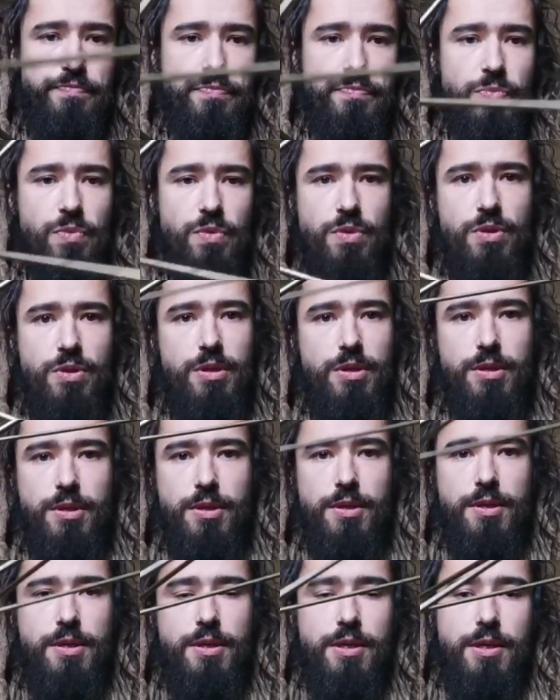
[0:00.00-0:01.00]

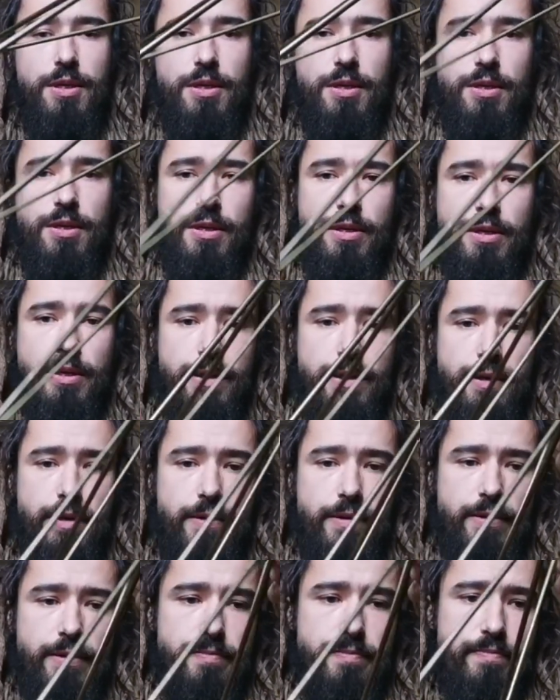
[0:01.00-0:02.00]
Um,
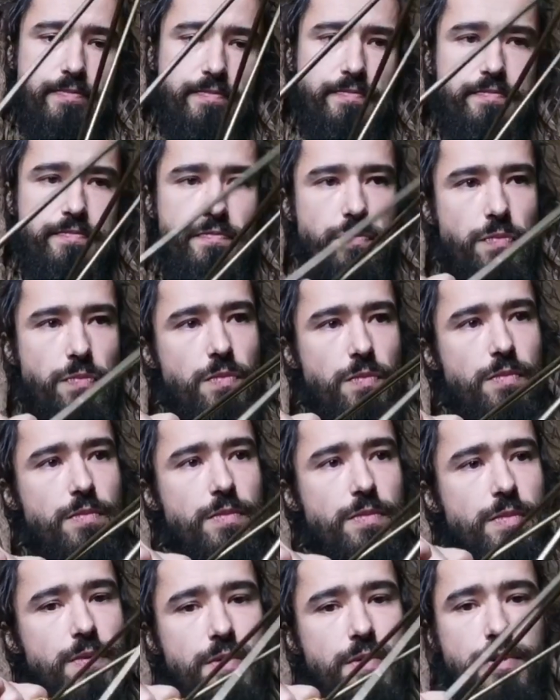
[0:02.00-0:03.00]

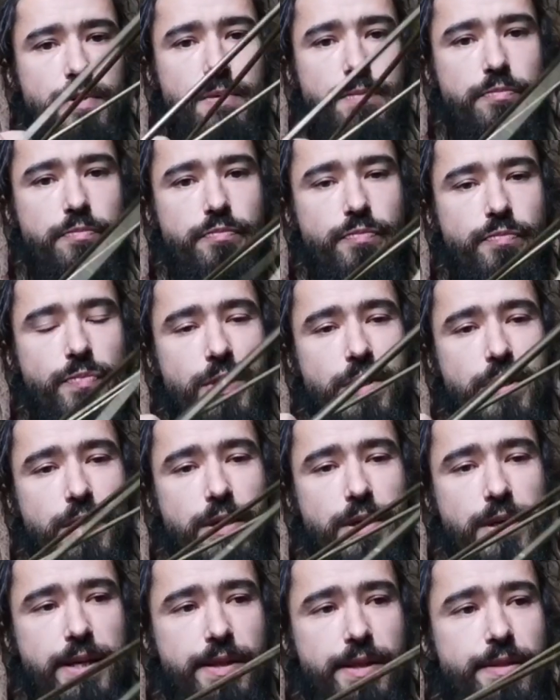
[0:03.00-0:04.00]
and this corner
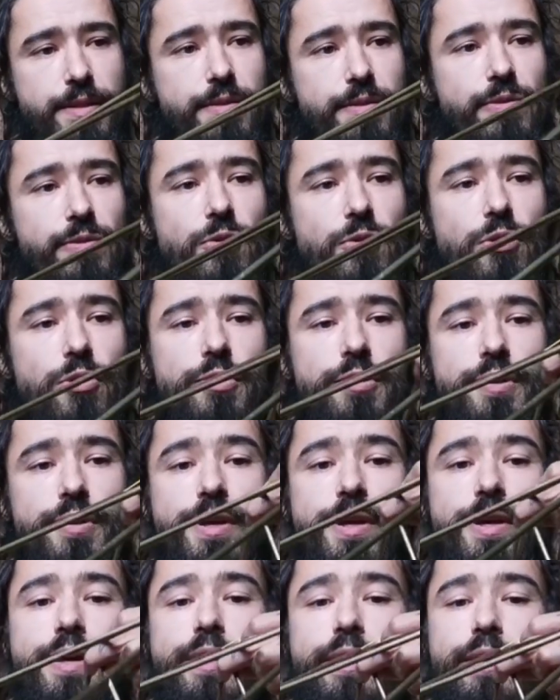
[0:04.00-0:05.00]
here that I'm at
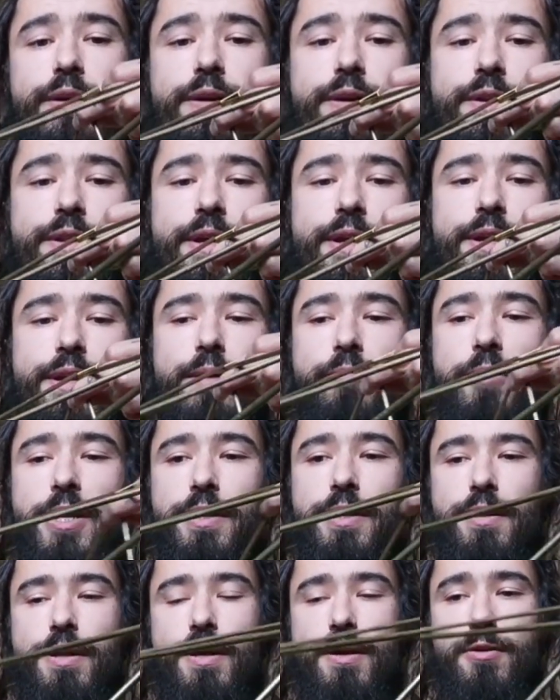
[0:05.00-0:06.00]
now, again, this
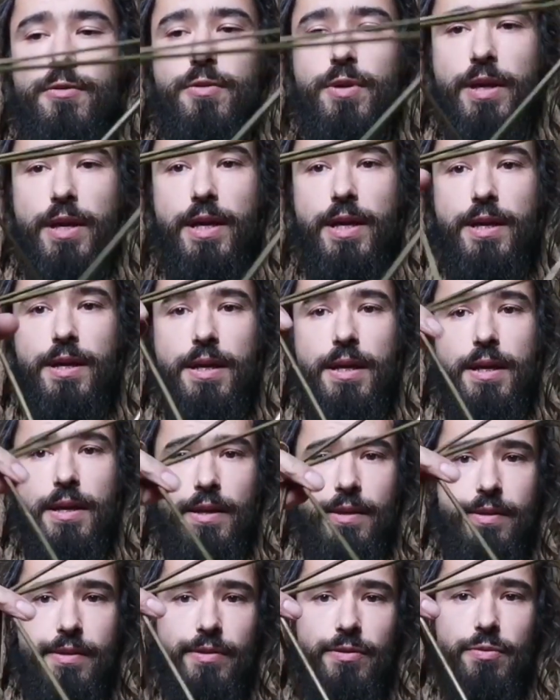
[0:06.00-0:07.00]
one has four
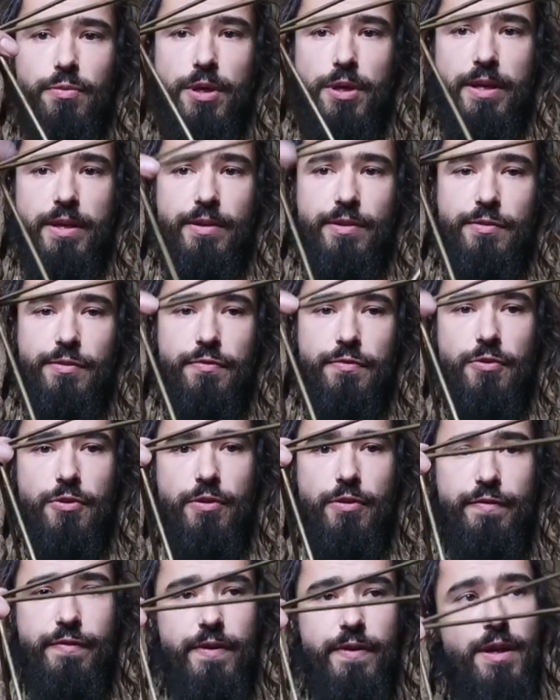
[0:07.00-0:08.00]
fingers and this
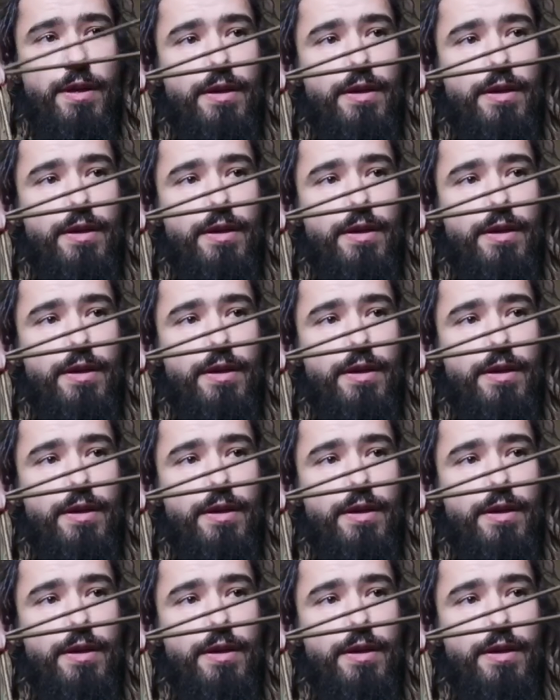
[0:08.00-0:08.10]
one,